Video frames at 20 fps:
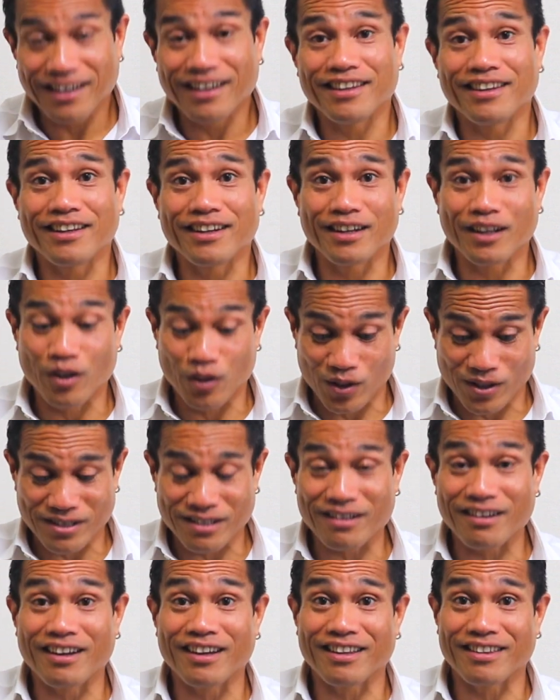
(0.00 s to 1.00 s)
Then it looks
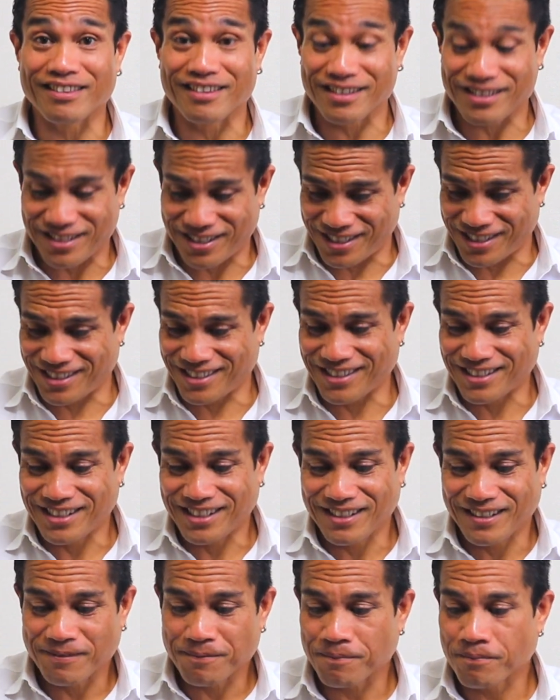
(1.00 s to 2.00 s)
like this.
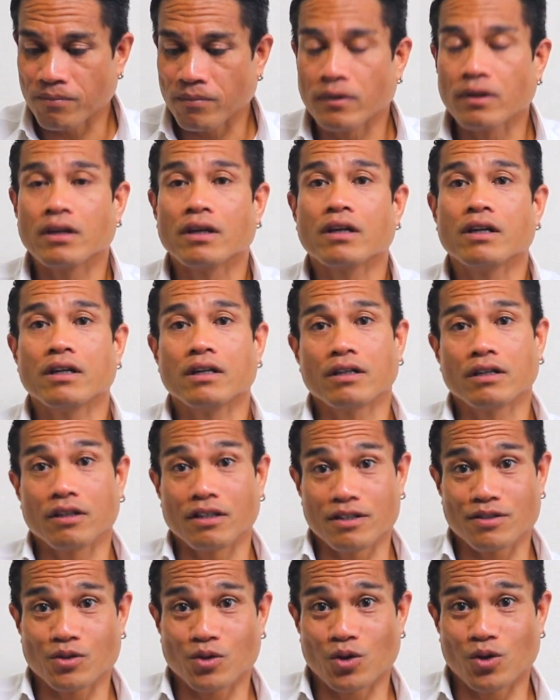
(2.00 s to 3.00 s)

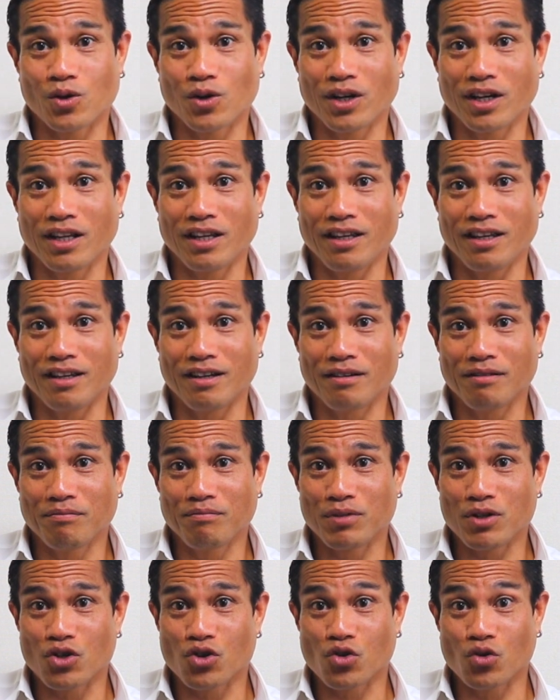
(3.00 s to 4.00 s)
This coin here,
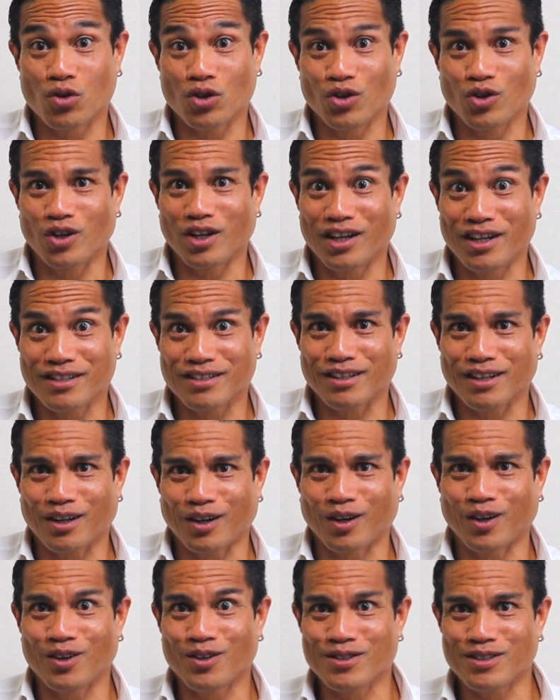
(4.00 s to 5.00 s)
be sure your legs are
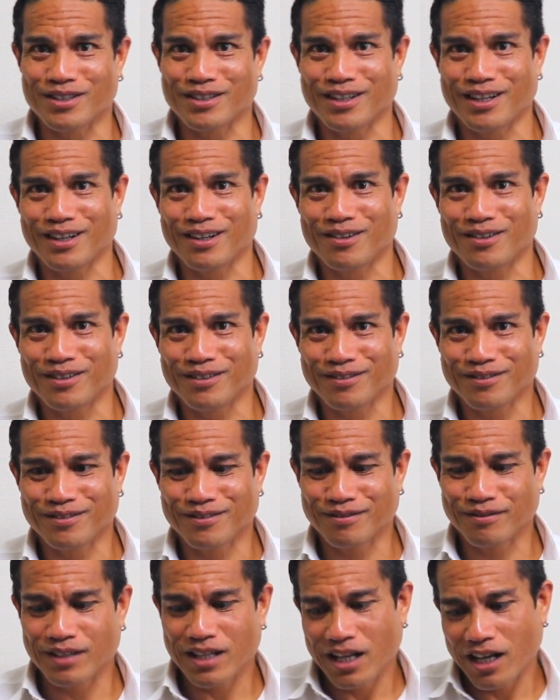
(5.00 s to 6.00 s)
closed now.
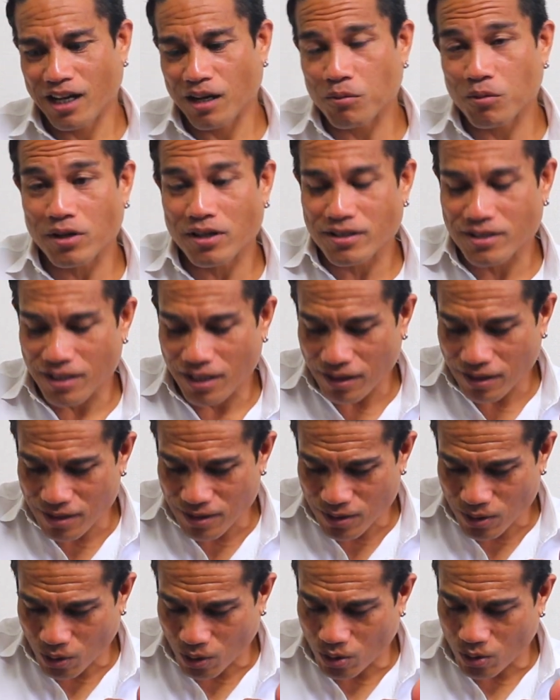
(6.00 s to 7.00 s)
I'm gonna take
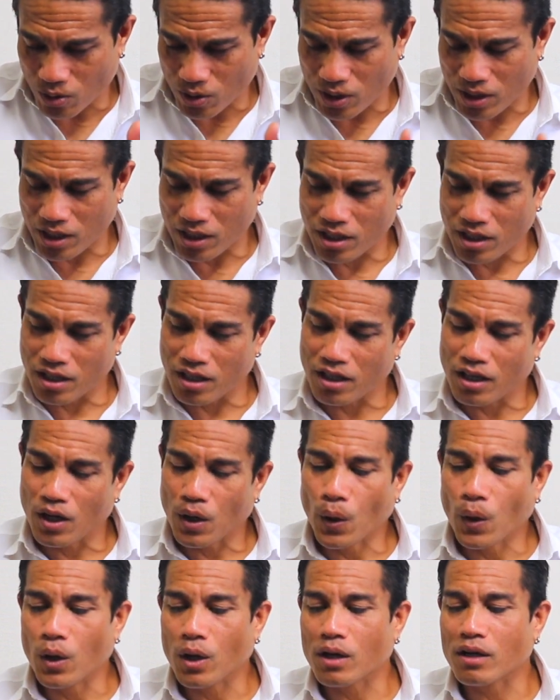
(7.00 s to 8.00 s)
this coin here,
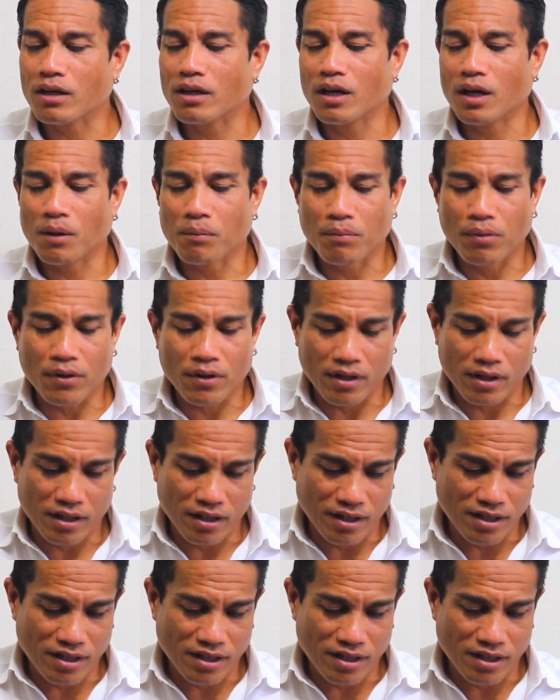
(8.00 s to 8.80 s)
put it in